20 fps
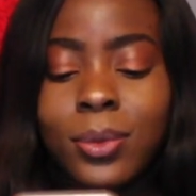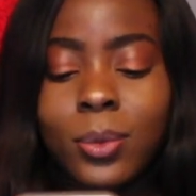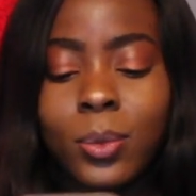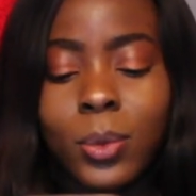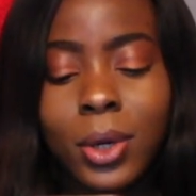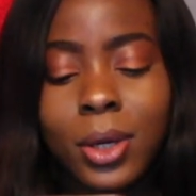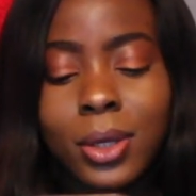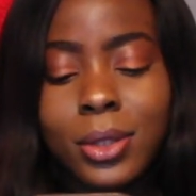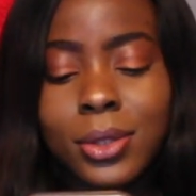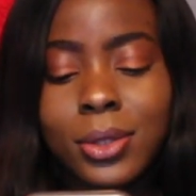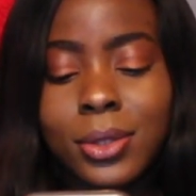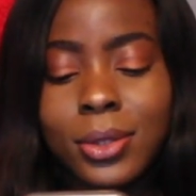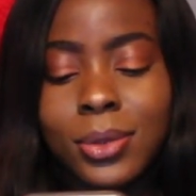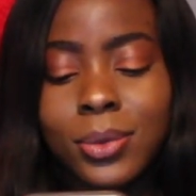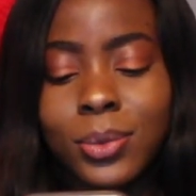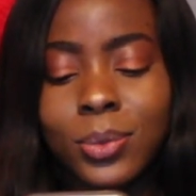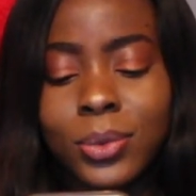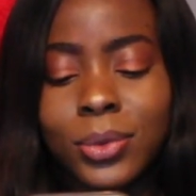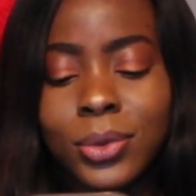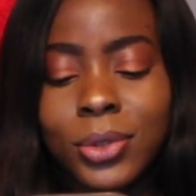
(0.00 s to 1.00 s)
What
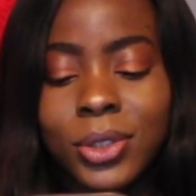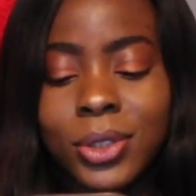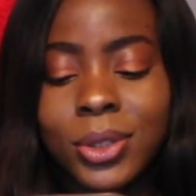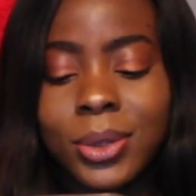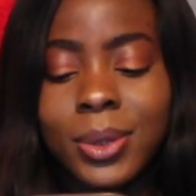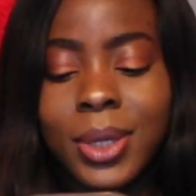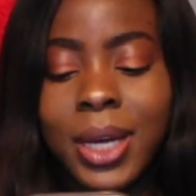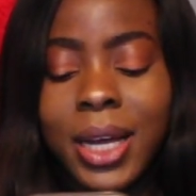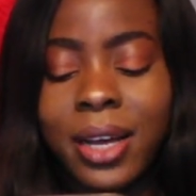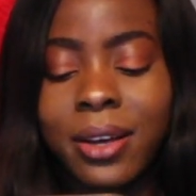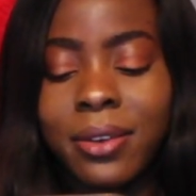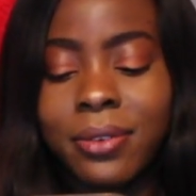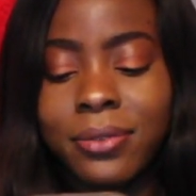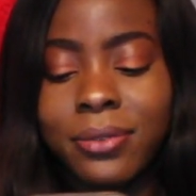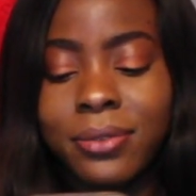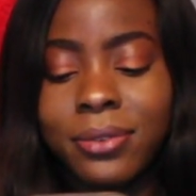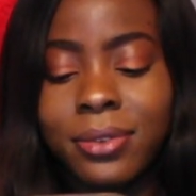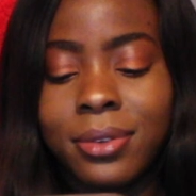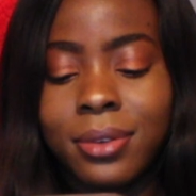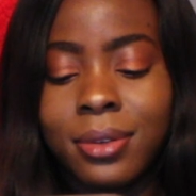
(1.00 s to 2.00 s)
would you
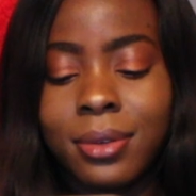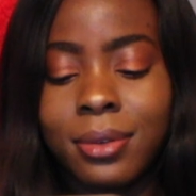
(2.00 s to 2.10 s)
have